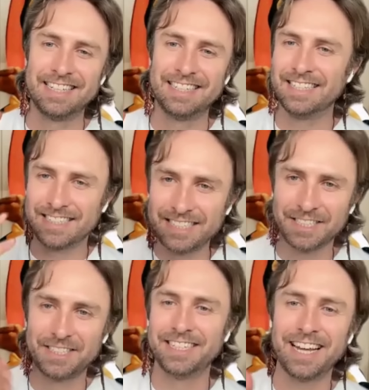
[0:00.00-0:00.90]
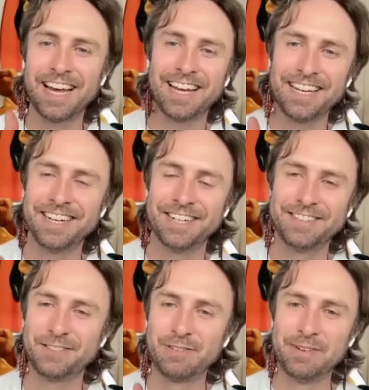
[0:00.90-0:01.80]
it's still today, you know,
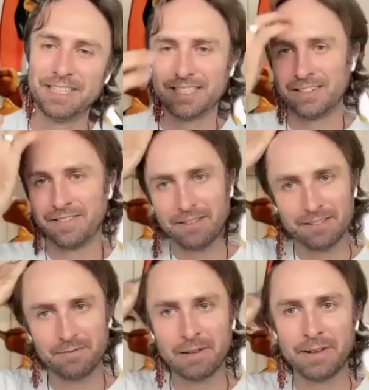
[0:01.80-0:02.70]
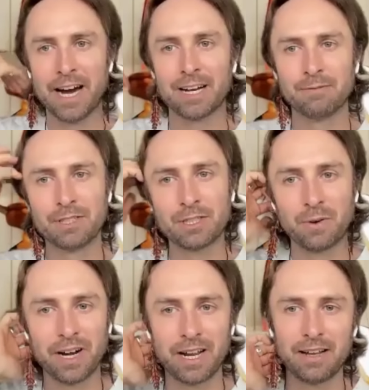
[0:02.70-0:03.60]
it's reminiscent of maybe Adam's
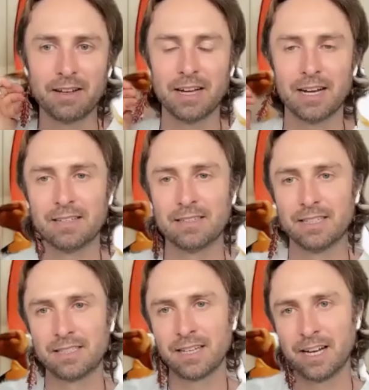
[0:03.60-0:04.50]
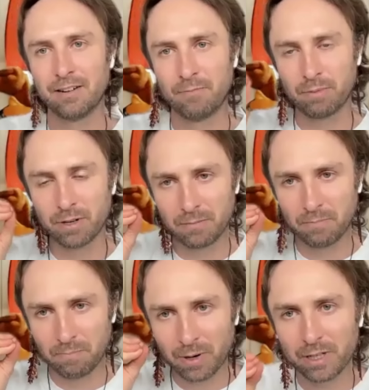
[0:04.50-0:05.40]
story, this kind of
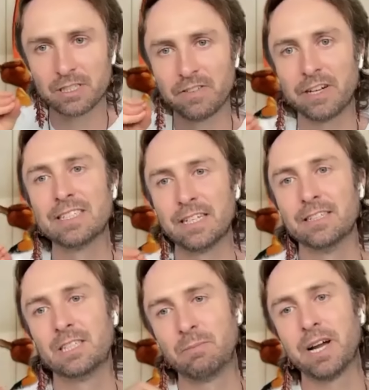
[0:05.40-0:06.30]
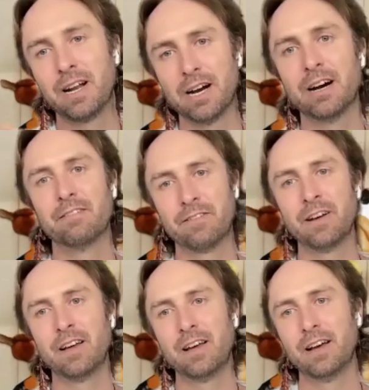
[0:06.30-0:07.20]
perseverance in spite of.
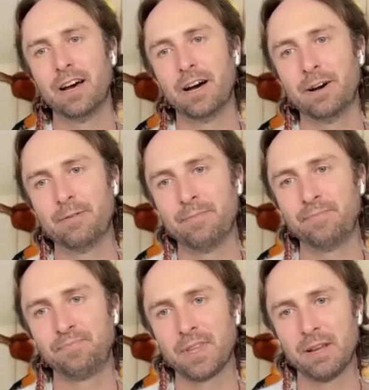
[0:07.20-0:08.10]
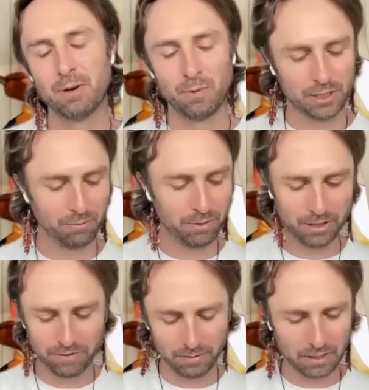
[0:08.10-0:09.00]
But what's so
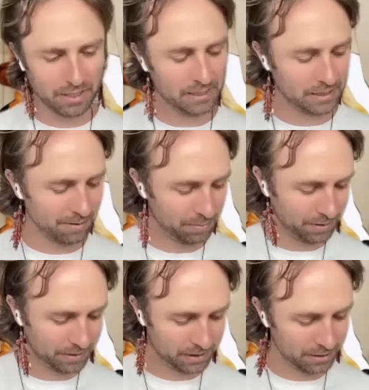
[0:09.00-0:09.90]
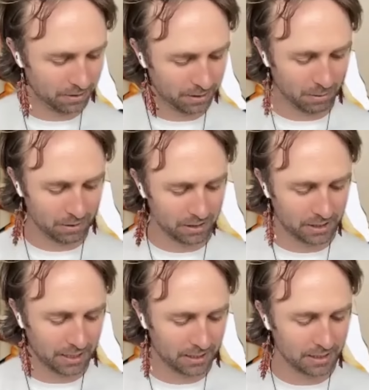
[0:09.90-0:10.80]
beautiful about the examples, the
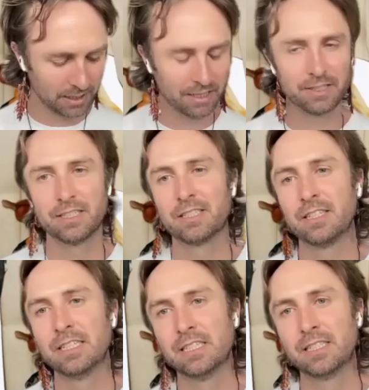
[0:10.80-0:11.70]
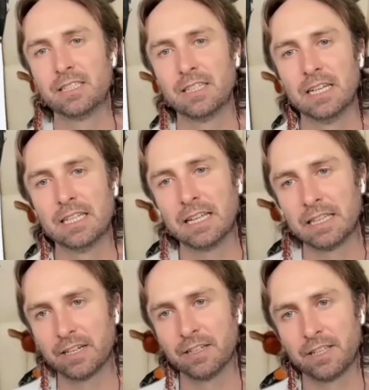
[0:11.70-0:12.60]
Motracellis and others, is that
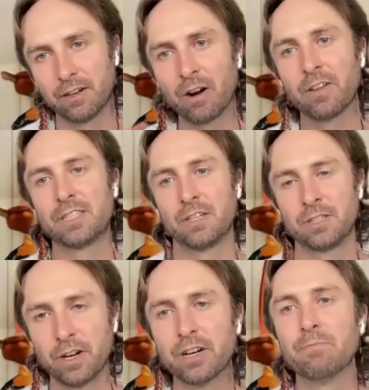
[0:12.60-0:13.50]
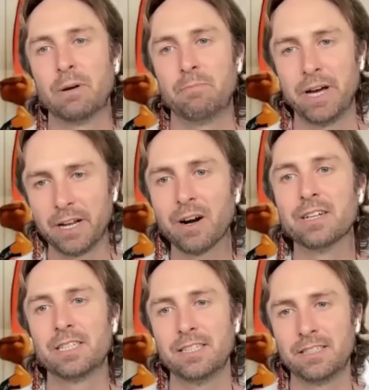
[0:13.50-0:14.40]
there are these alternative
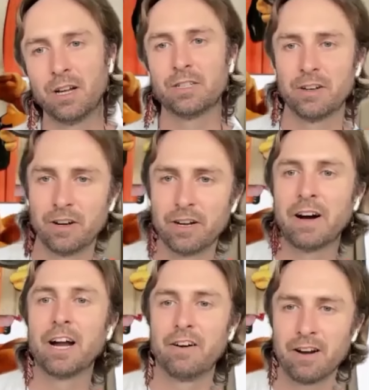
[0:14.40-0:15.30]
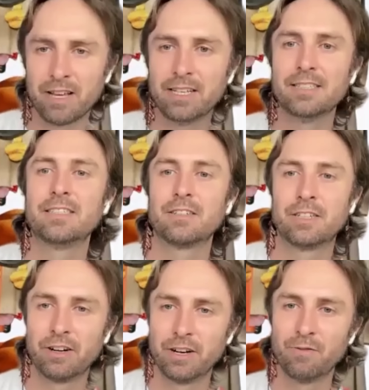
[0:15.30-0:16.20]
pedagogies, alternative hierarchies,
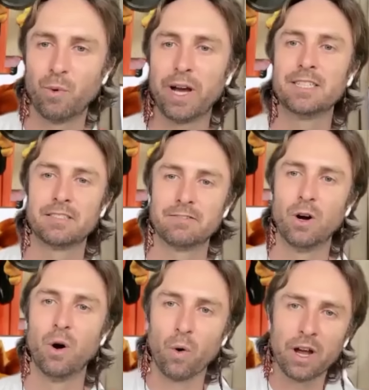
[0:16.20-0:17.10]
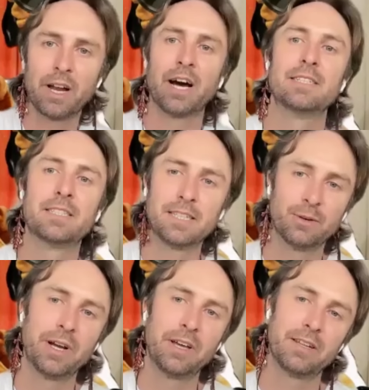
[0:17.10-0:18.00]
alternative ways of organizing
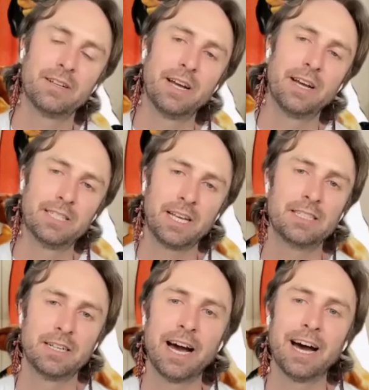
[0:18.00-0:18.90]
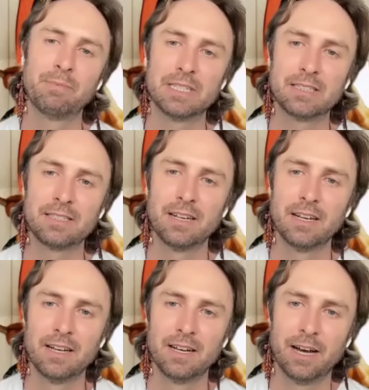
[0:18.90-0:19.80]
the way that education happens.
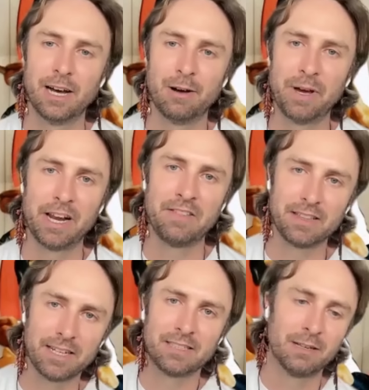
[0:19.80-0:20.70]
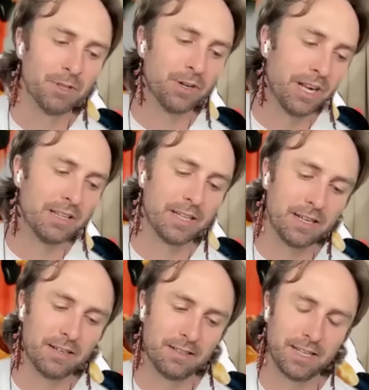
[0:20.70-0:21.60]
And I think that's some learning
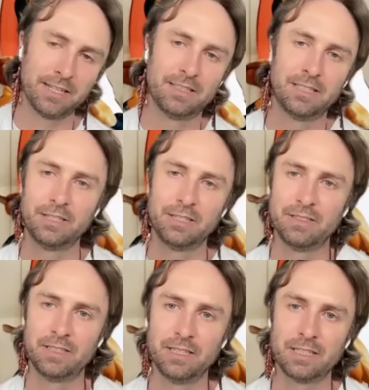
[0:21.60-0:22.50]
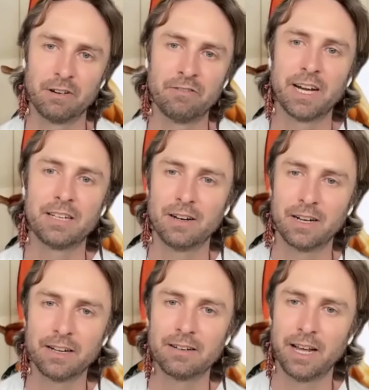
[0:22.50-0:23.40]
that institutions need to reflect
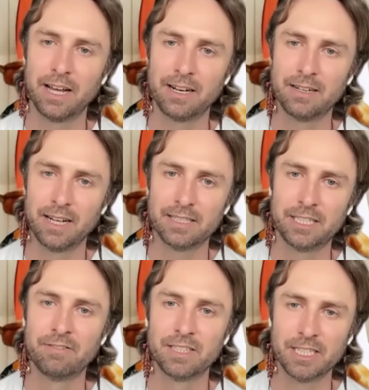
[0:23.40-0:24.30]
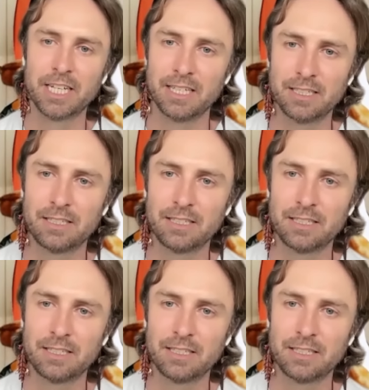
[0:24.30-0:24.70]
on and shift and change.